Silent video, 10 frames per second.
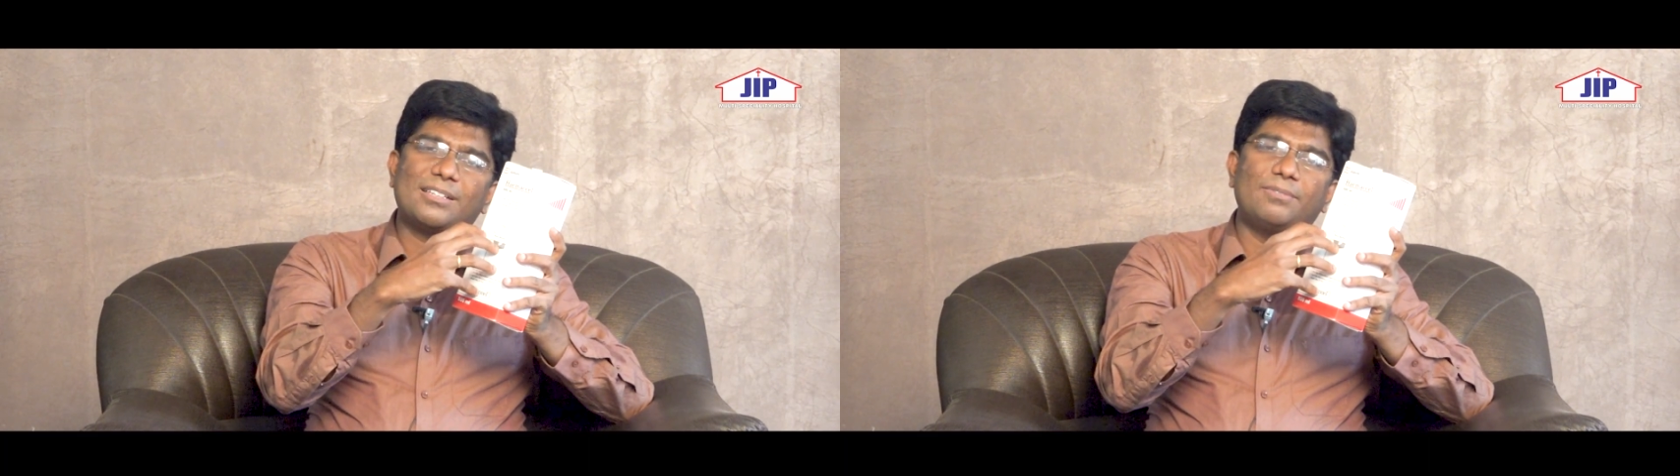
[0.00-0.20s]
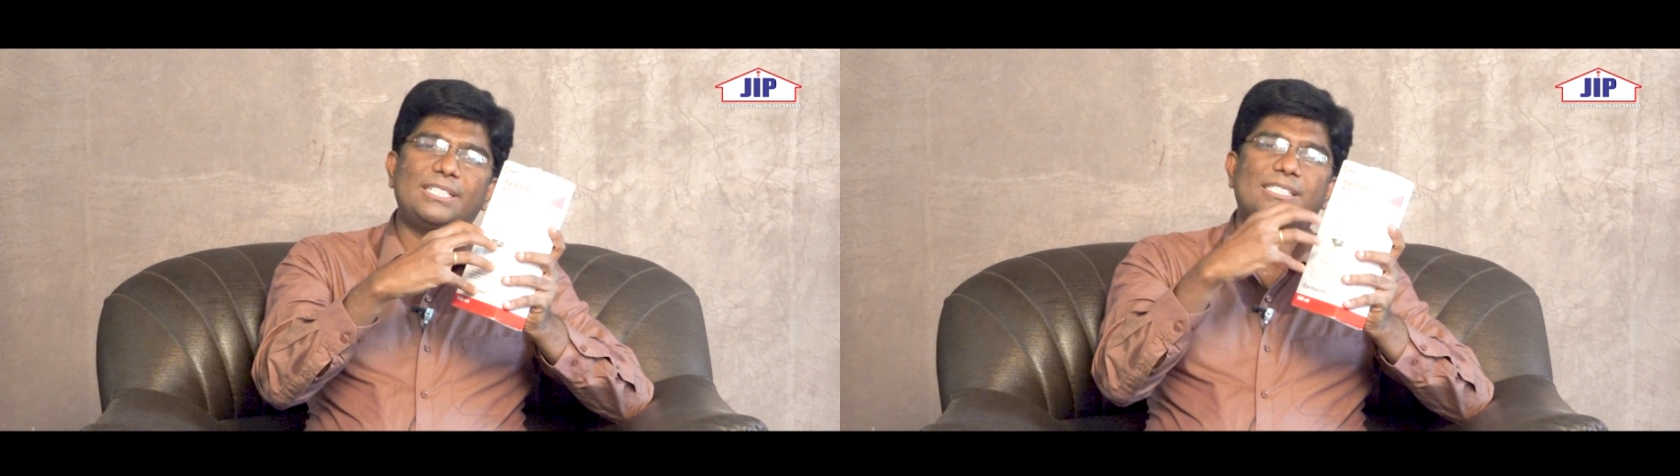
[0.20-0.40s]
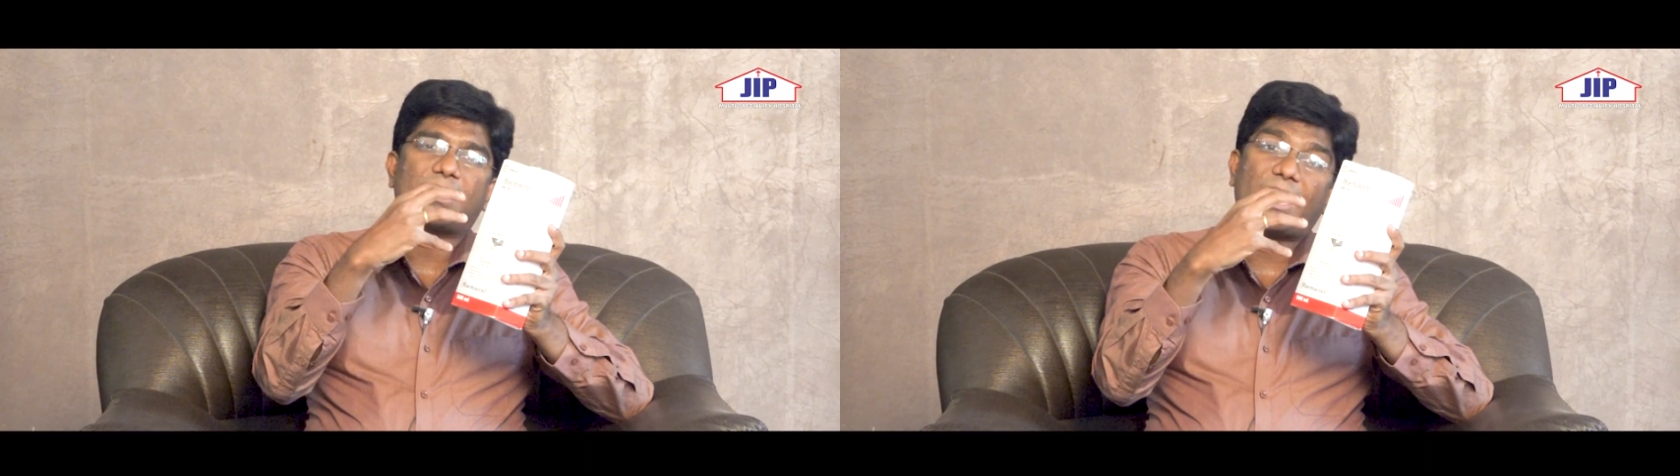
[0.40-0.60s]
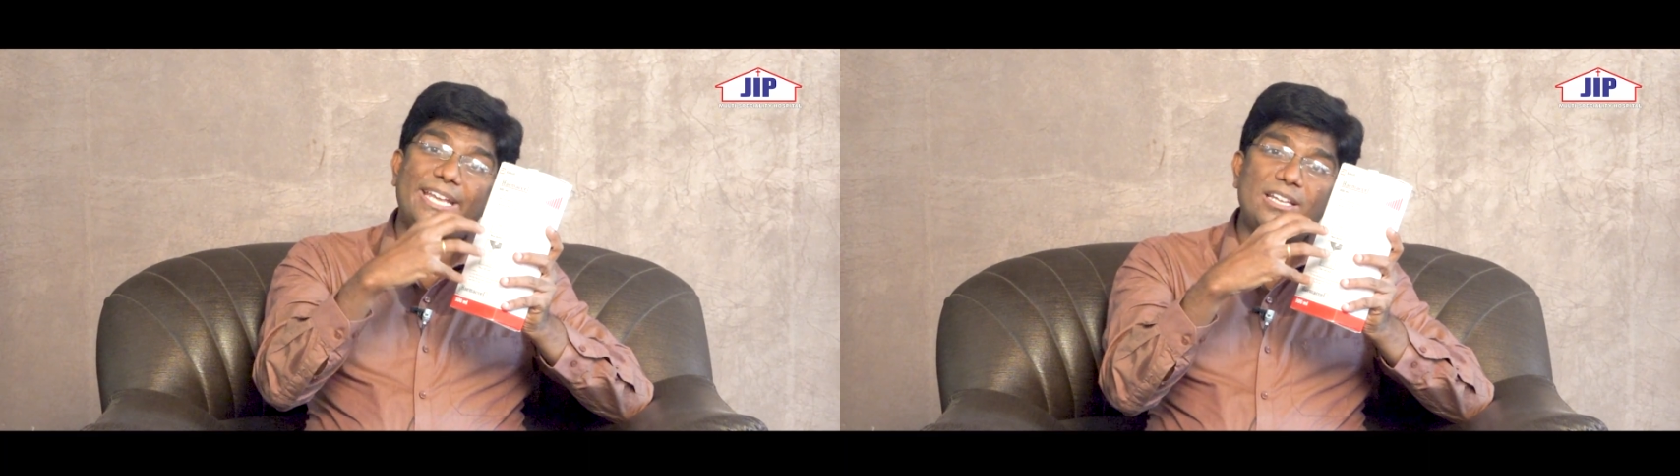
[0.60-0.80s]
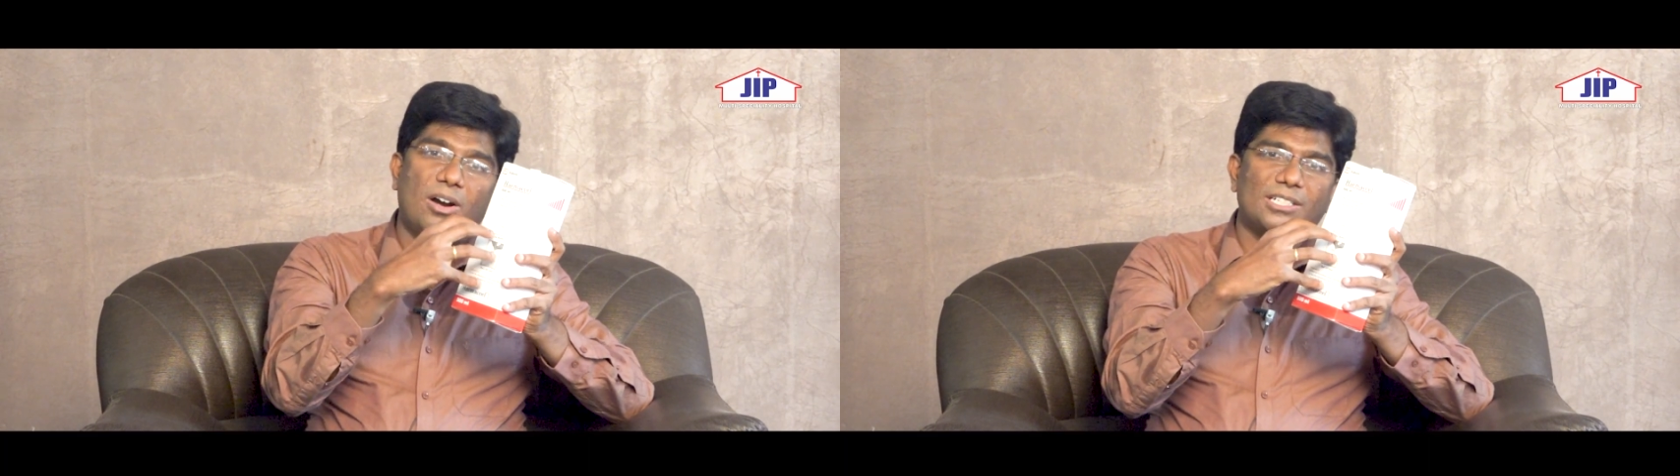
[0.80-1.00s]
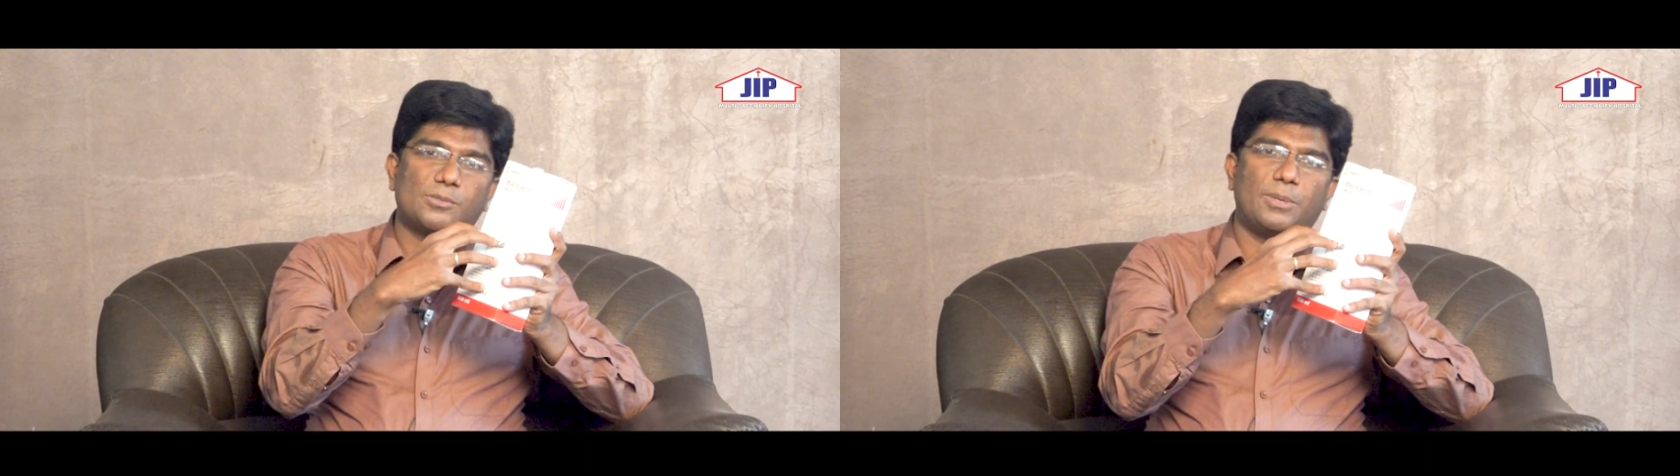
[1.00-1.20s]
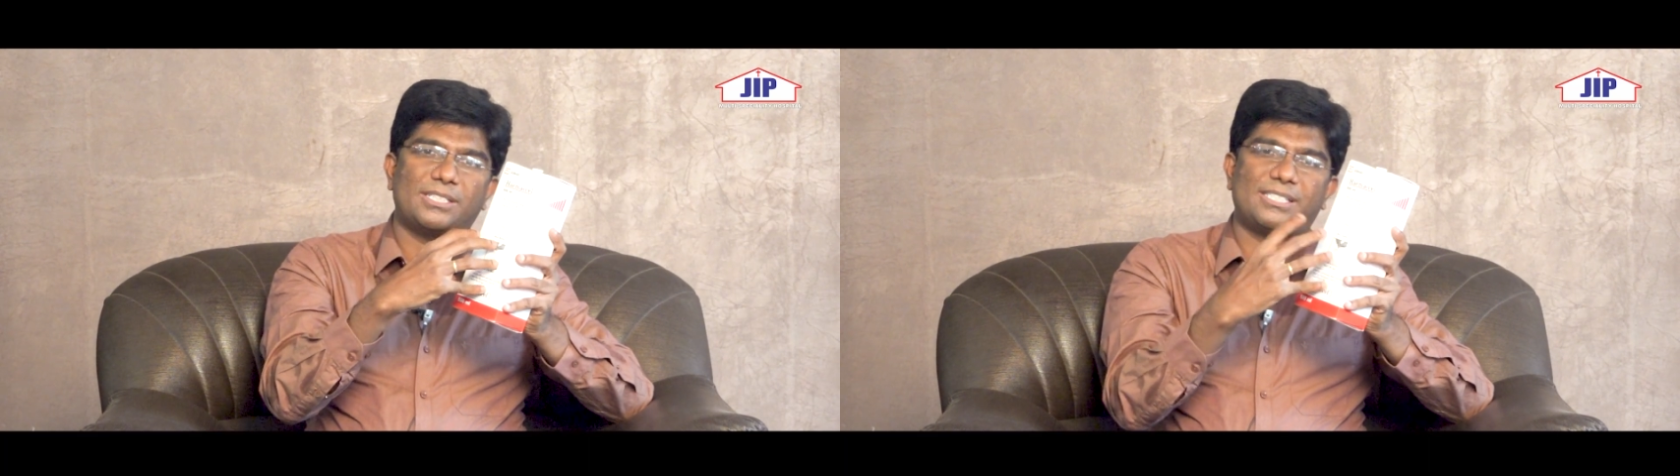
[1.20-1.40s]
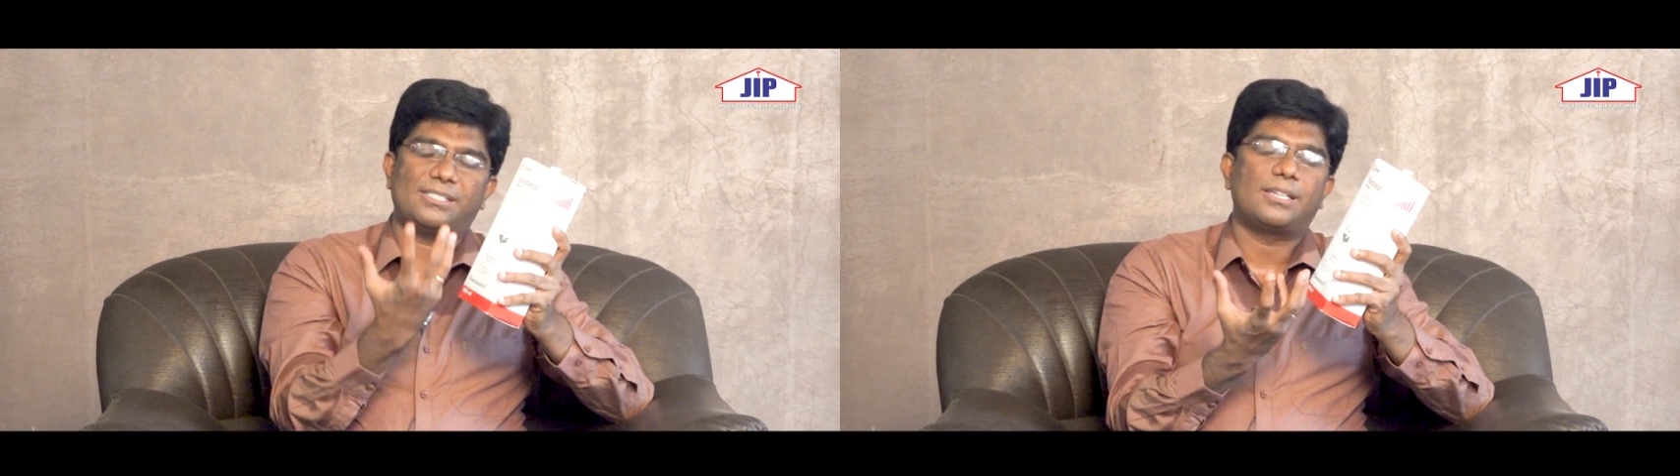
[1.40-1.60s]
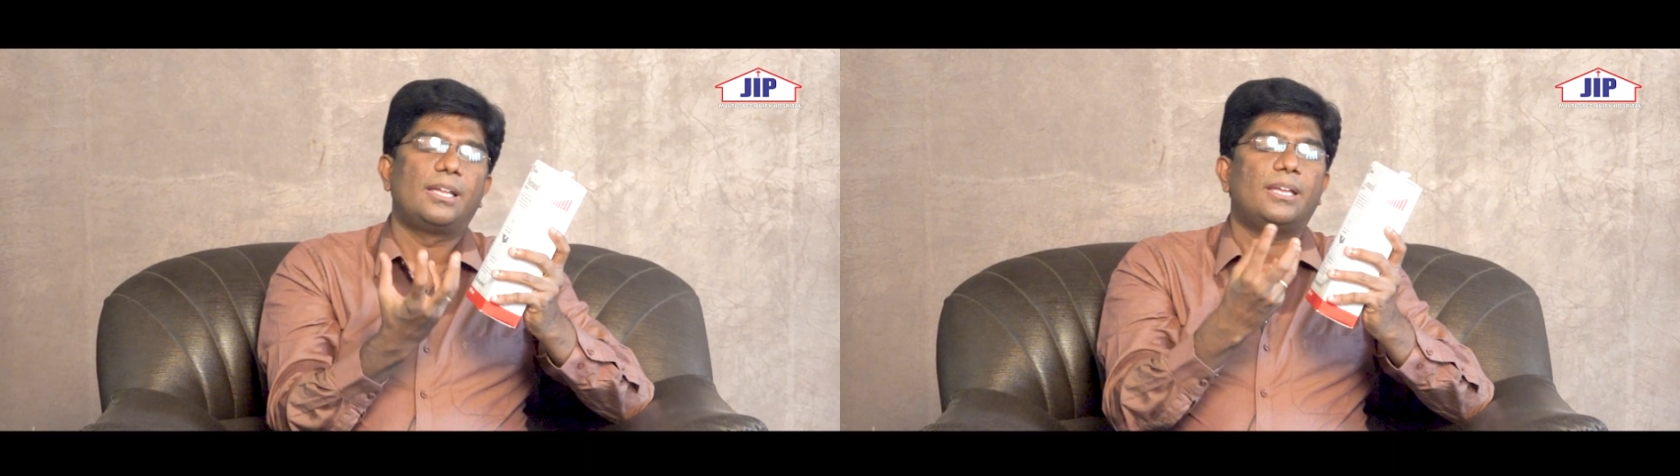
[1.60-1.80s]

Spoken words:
of this high osmosis,